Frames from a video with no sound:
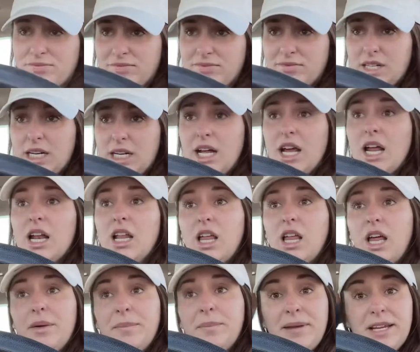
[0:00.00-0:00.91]
I got a
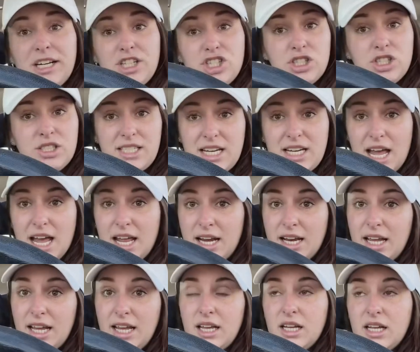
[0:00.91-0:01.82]
lot of pictures to
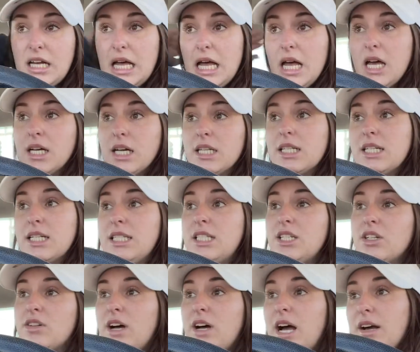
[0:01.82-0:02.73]
edit because I
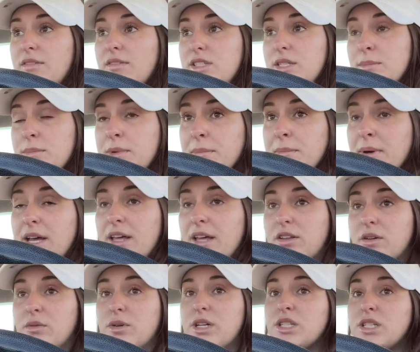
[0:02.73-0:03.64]
still have some of my
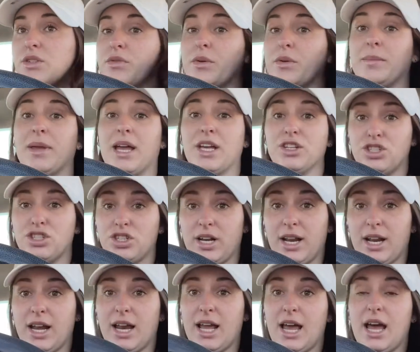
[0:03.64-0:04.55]
other ones from
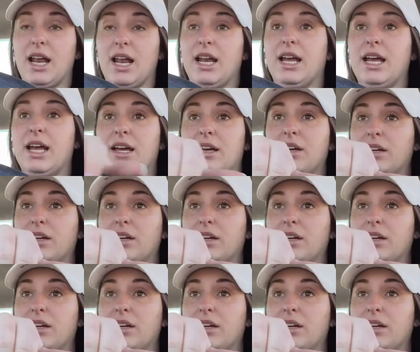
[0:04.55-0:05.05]
yesterday to edit